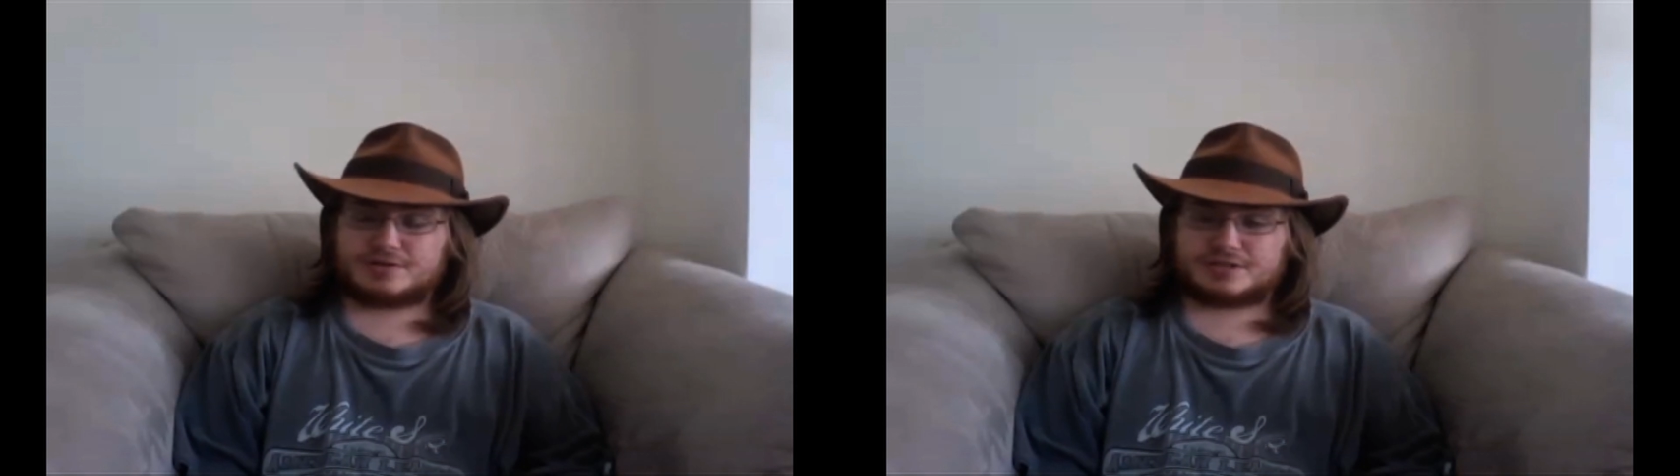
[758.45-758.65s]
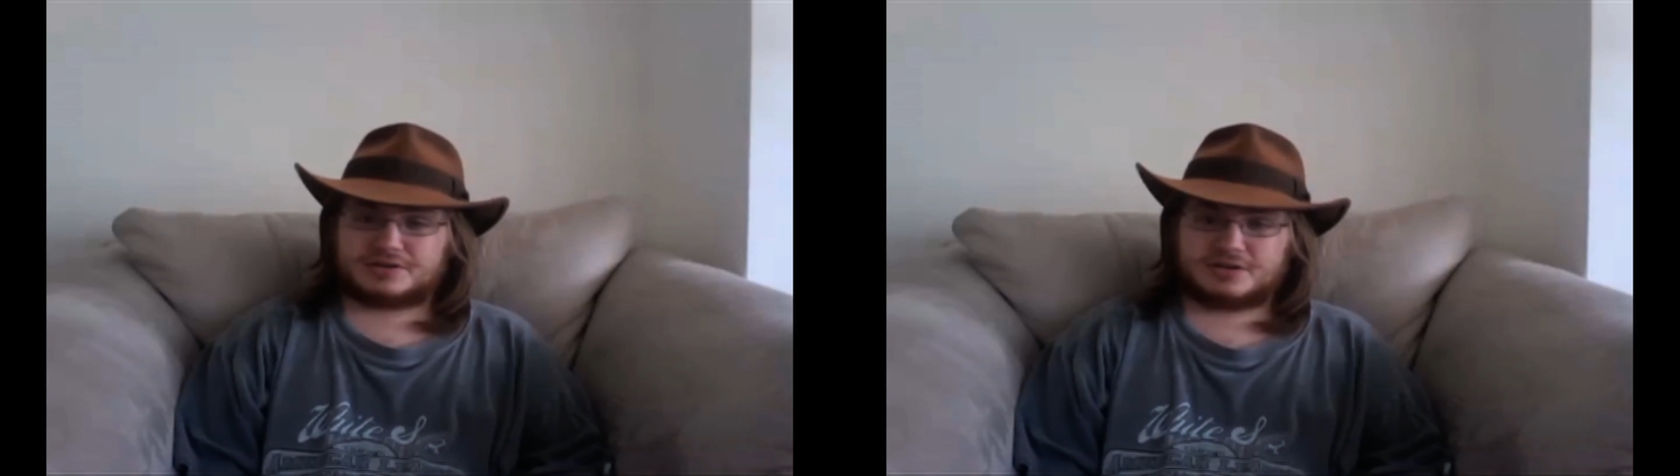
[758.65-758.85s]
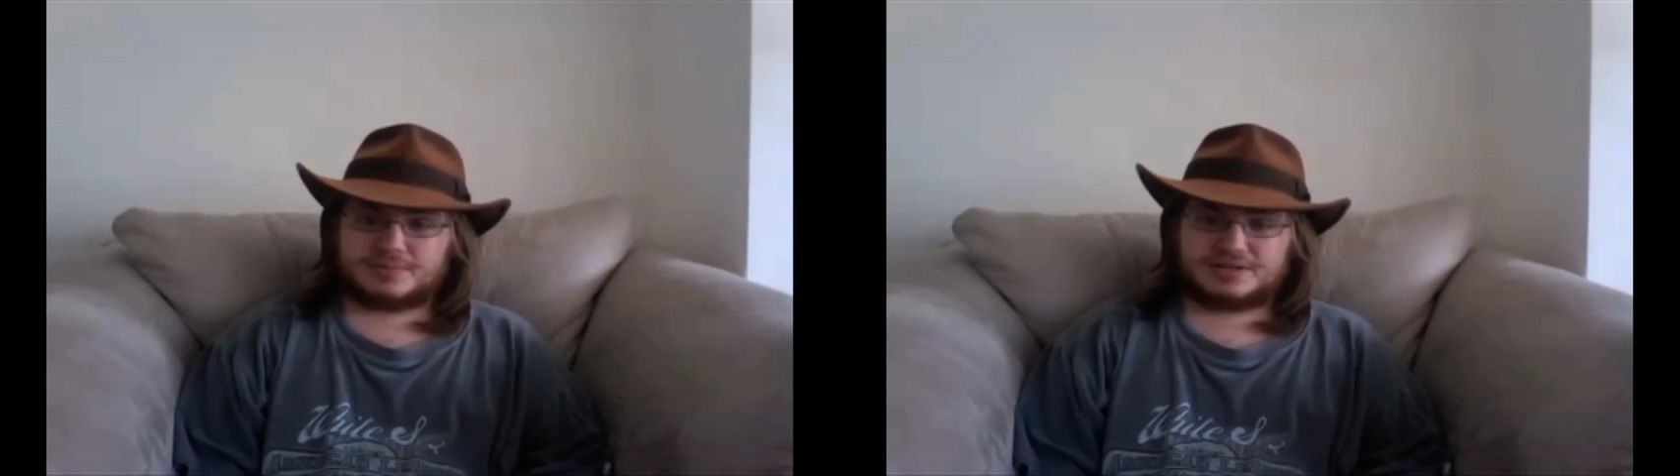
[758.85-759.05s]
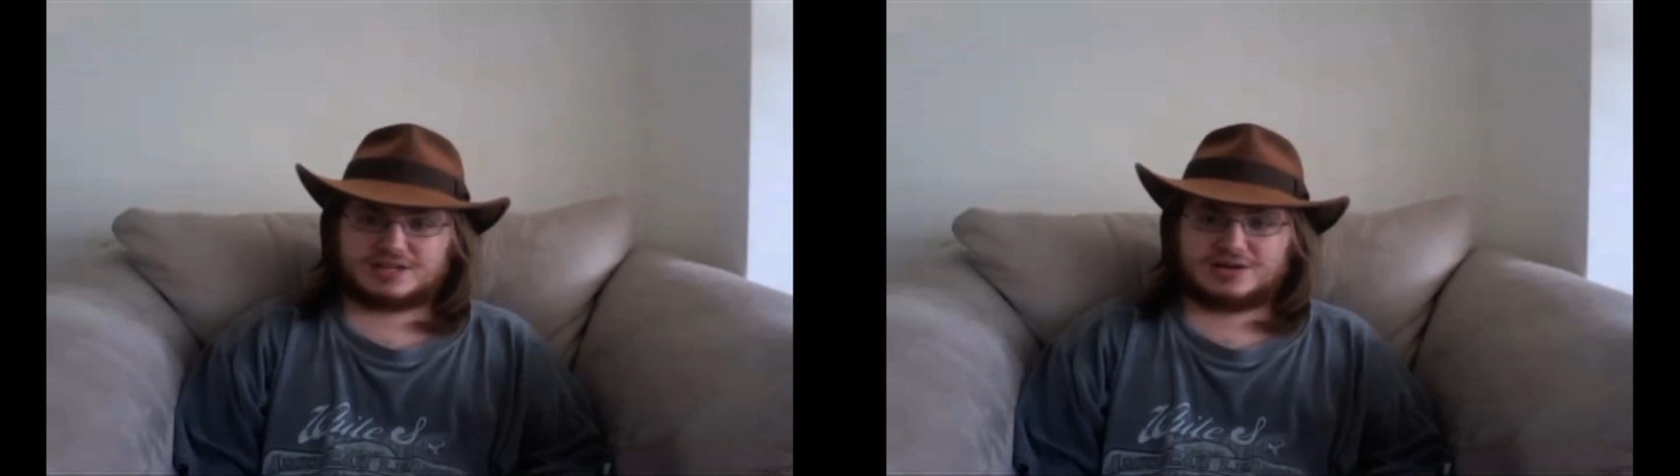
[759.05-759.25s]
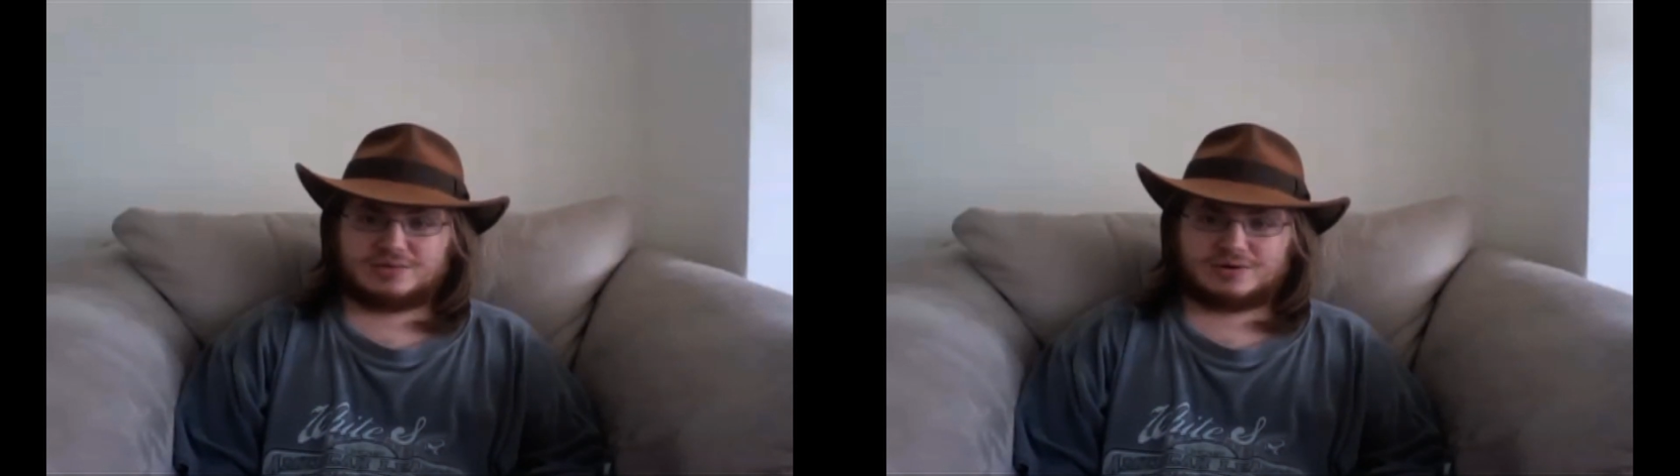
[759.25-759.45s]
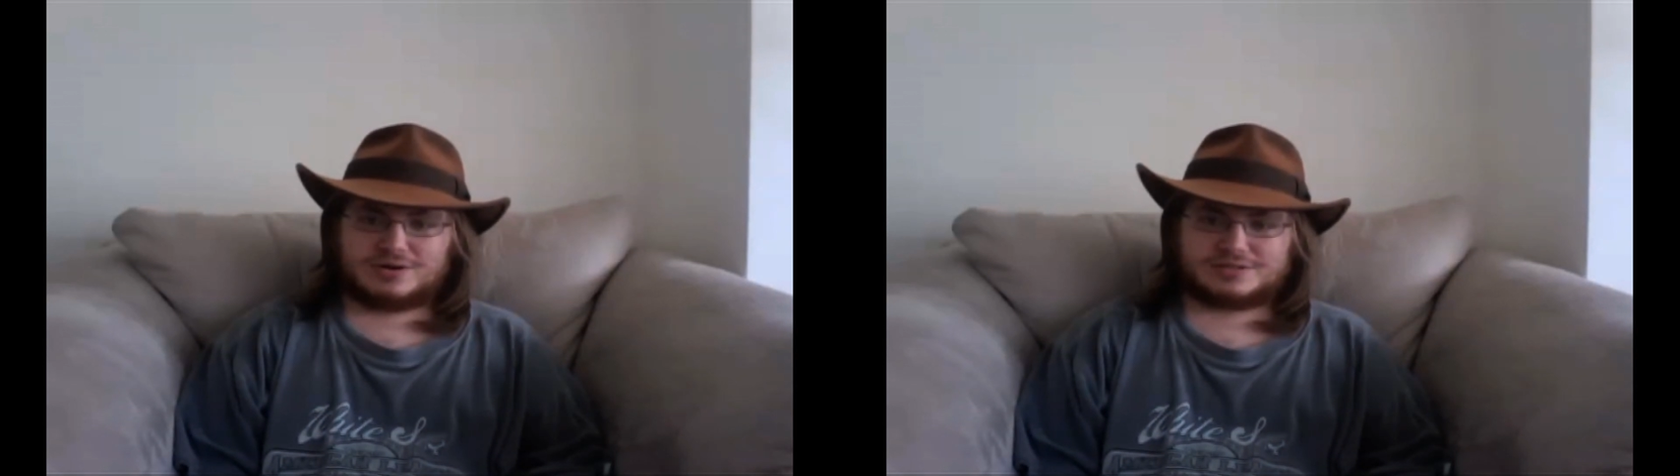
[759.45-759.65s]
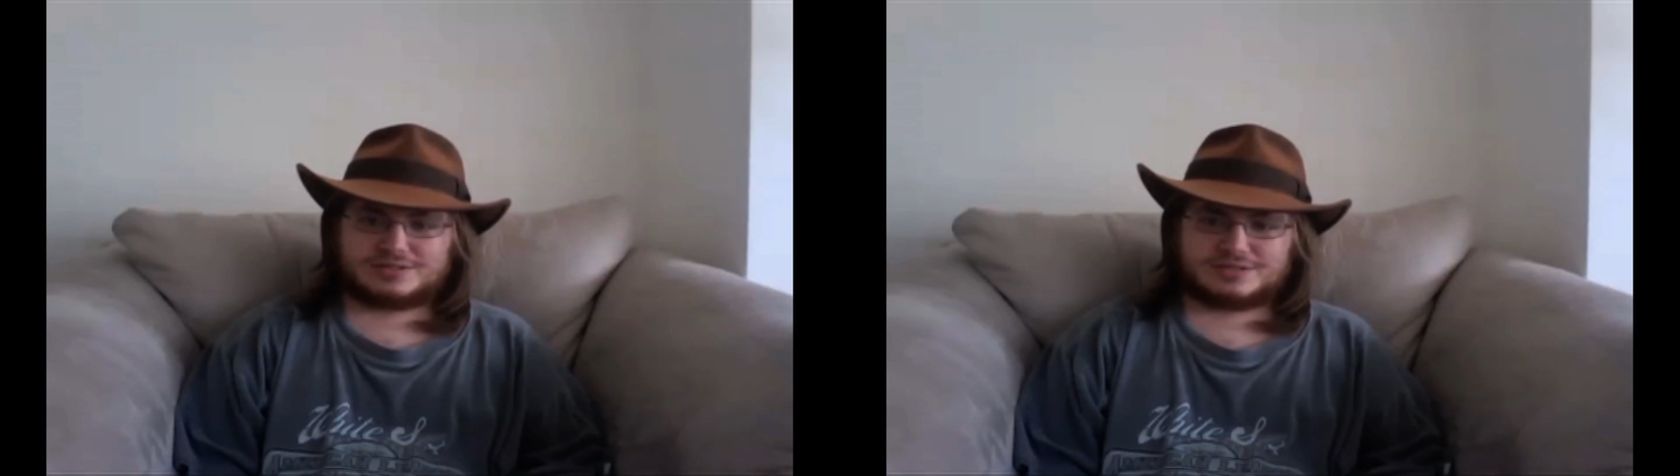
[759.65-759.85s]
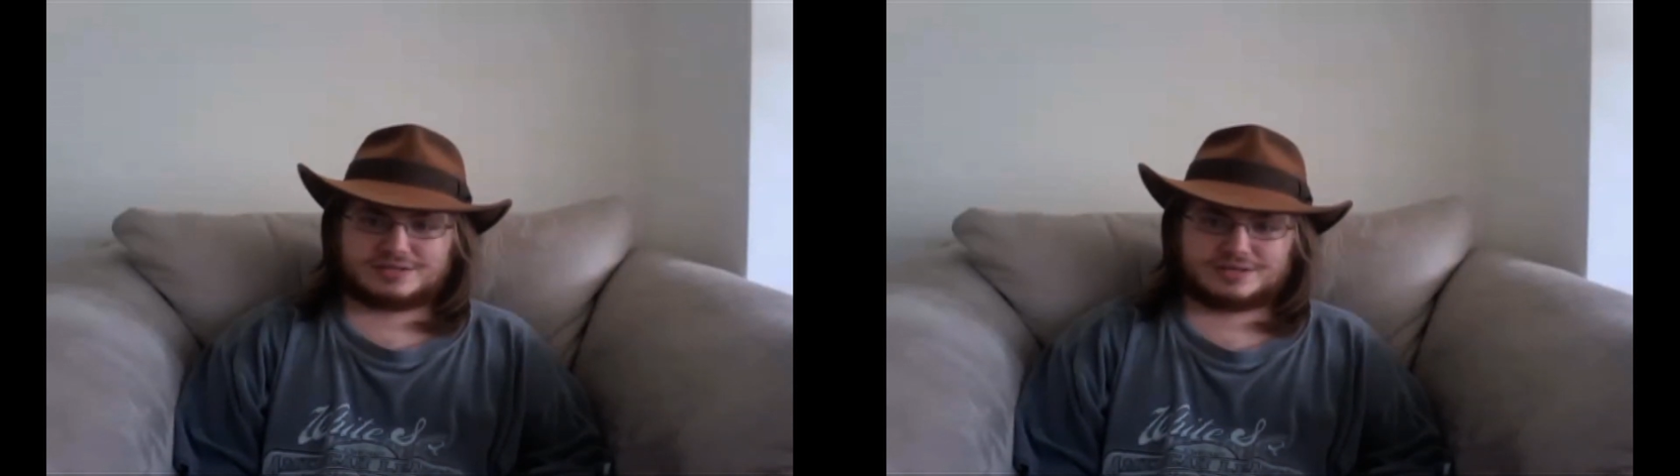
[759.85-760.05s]
it could have been a lot
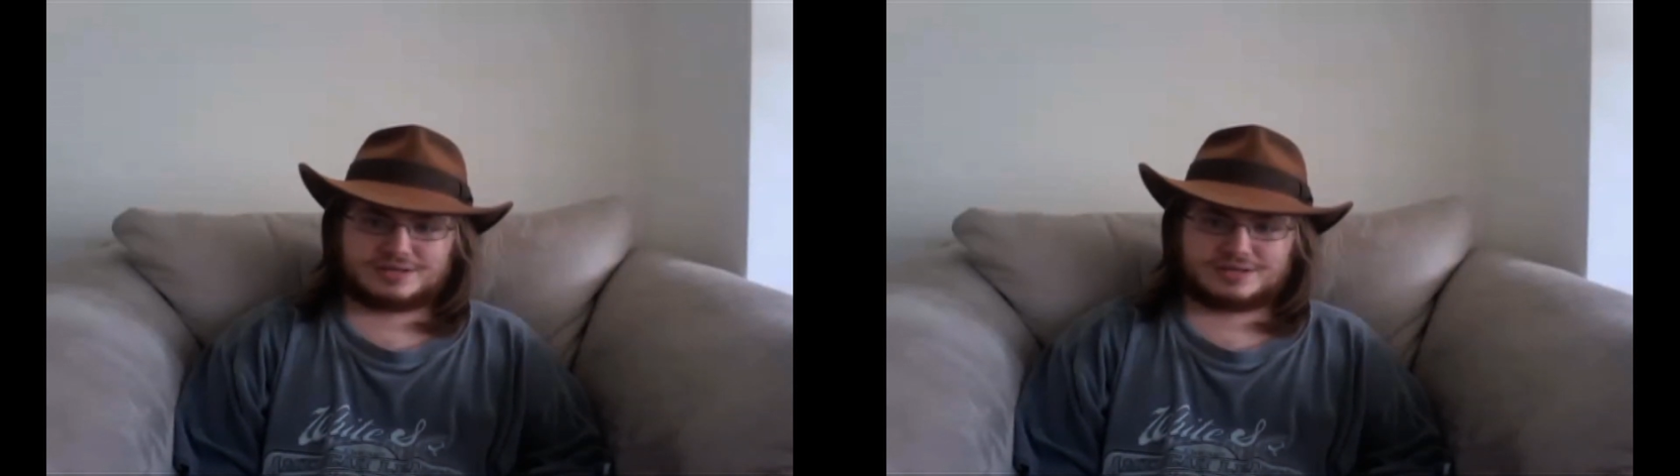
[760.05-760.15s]
worse.